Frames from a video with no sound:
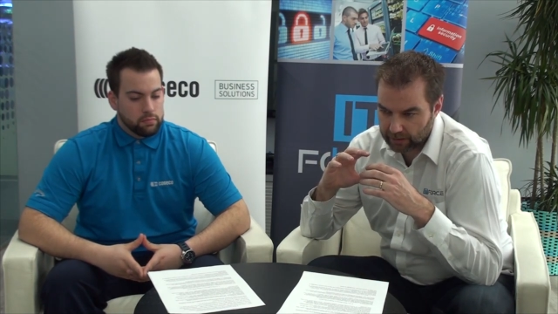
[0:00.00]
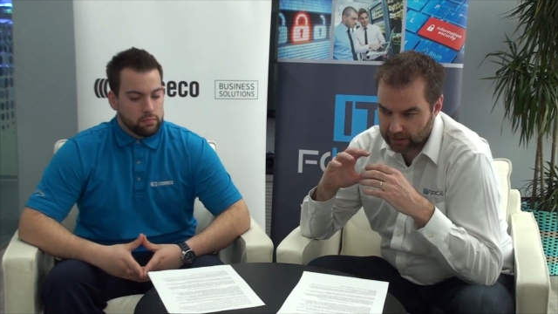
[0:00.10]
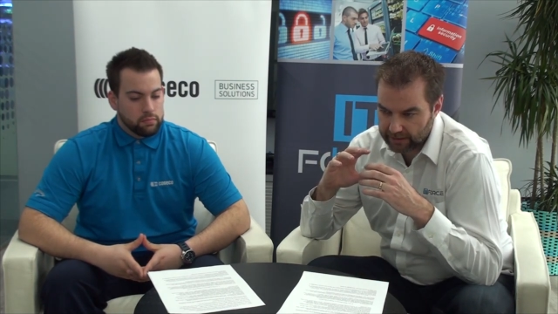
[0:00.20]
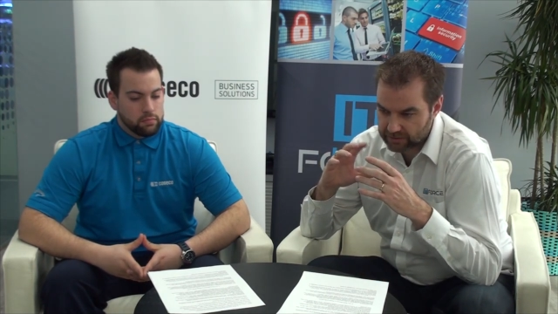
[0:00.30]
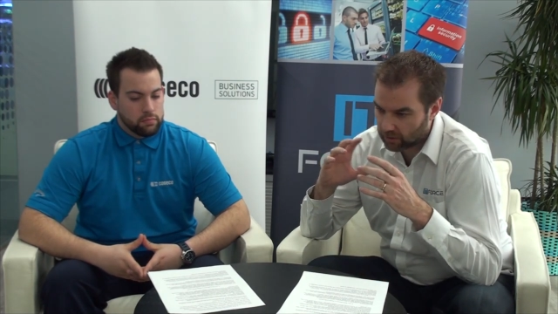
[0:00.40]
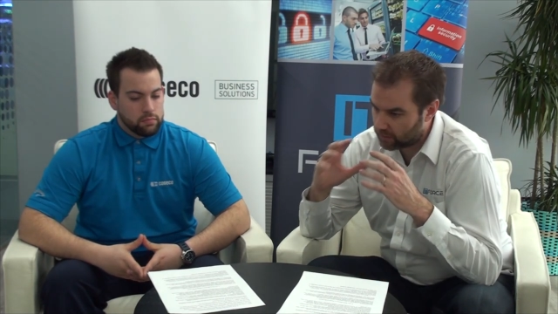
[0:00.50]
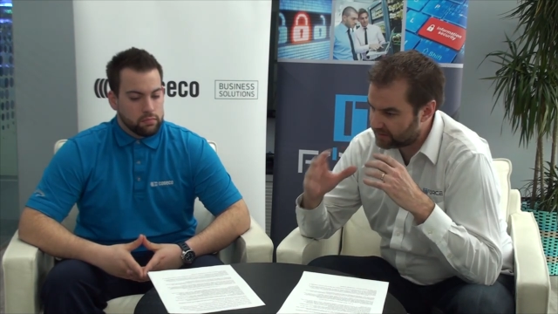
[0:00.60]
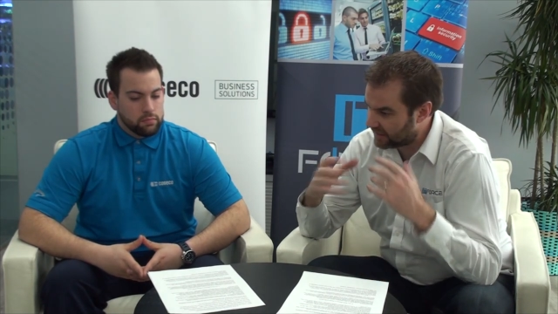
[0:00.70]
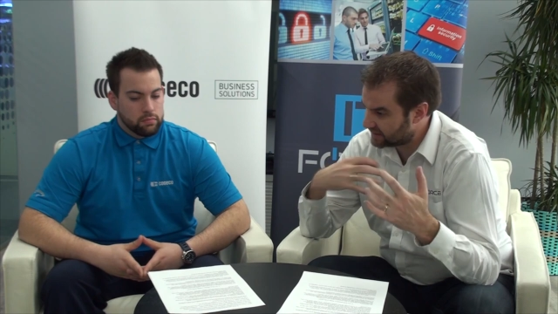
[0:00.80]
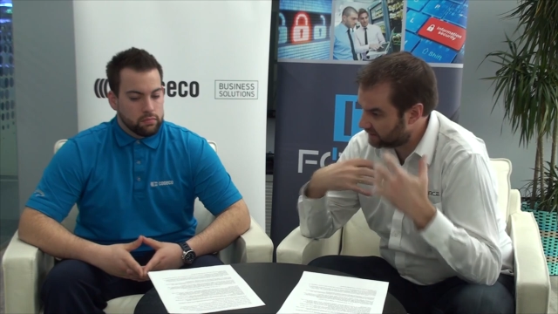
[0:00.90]
Speaker 1: clients are
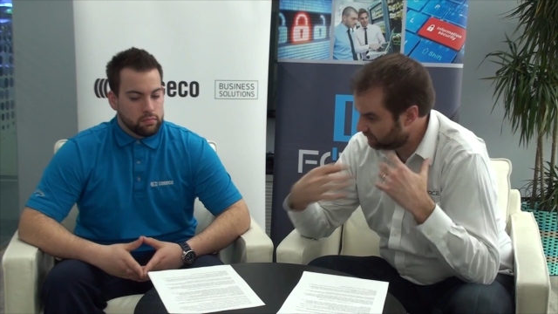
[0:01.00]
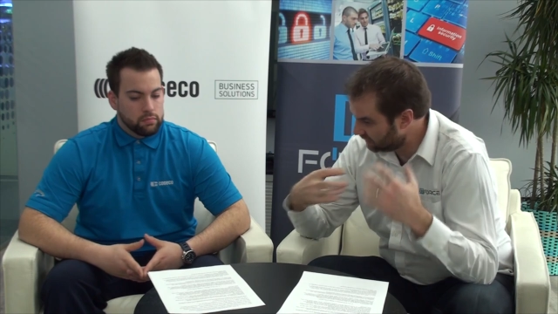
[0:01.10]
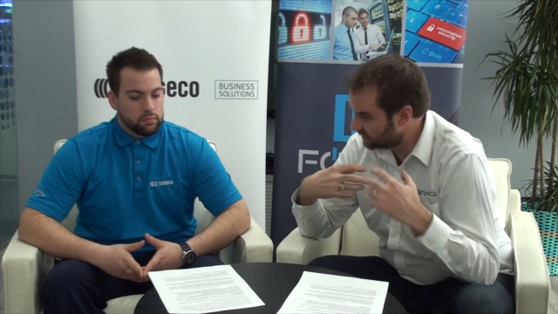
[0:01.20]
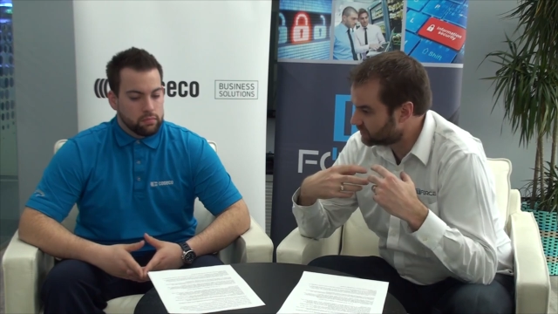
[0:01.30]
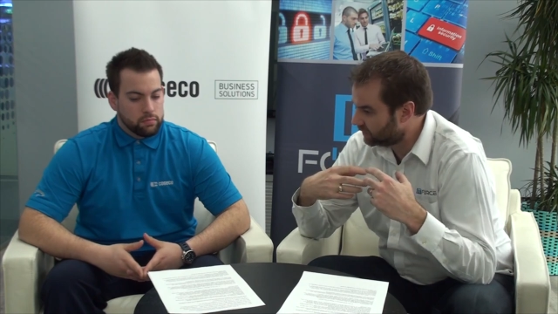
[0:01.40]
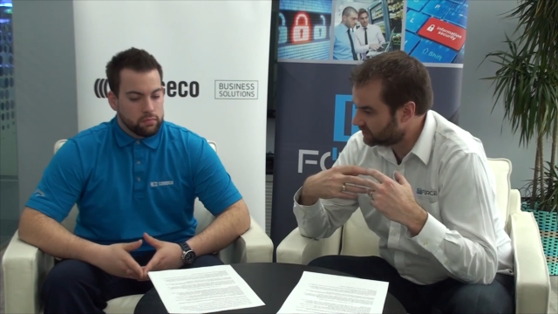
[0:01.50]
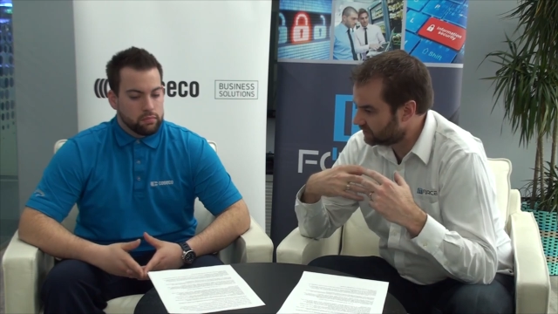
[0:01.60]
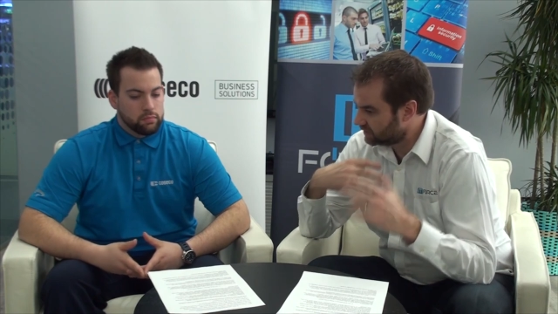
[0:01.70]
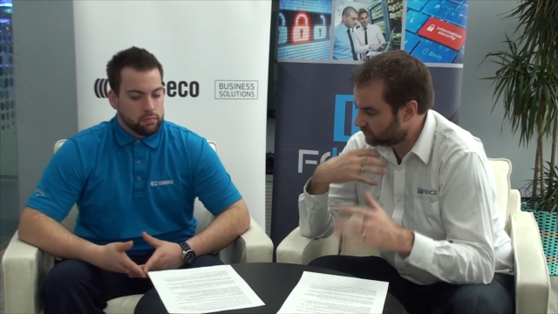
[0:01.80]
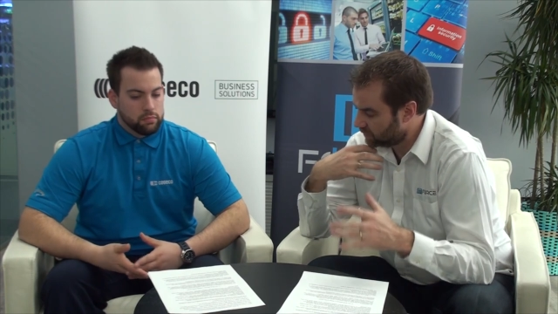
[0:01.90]
always asking me this
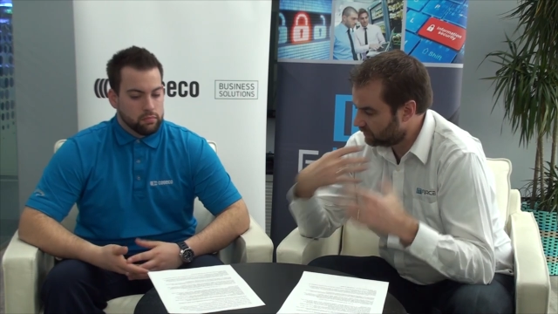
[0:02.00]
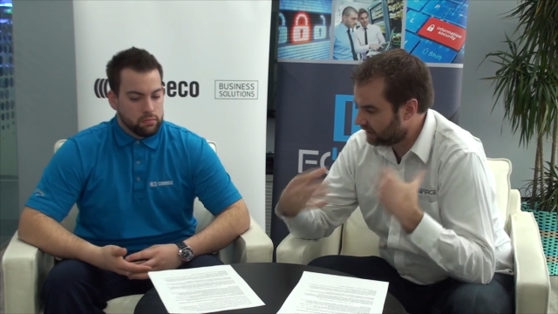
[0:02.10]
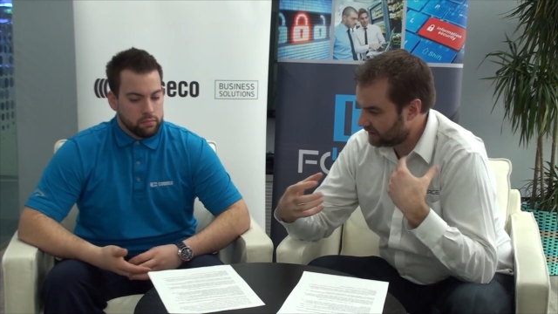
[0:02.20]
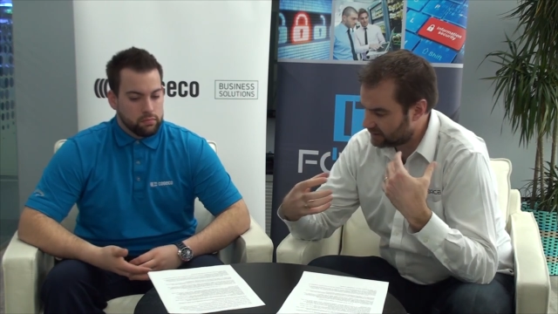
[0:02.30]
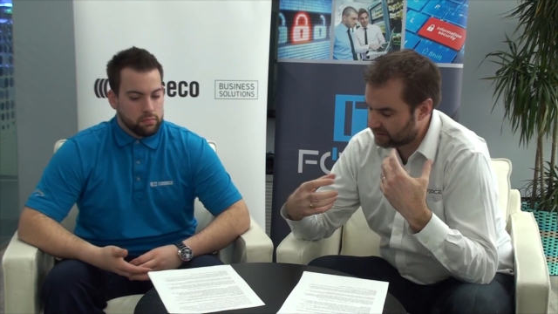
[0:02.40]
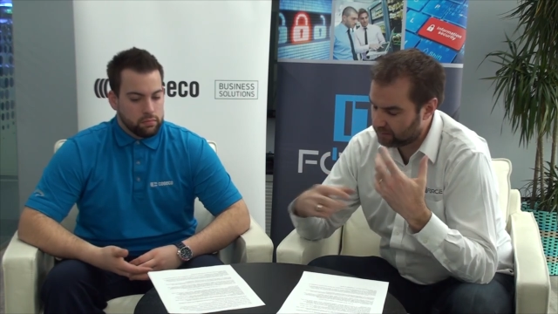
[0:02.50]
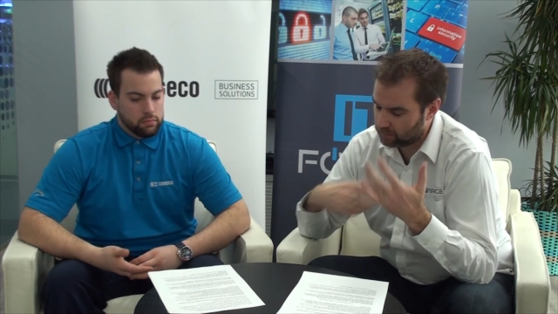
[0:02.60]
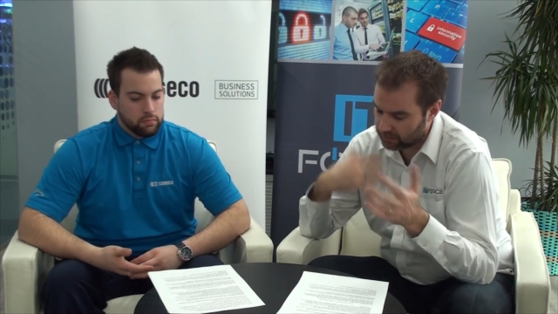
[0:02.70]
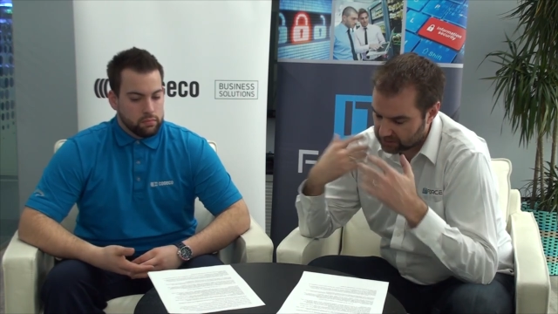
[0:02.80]
question because mm -hmm. we're mm-hmm. the IT.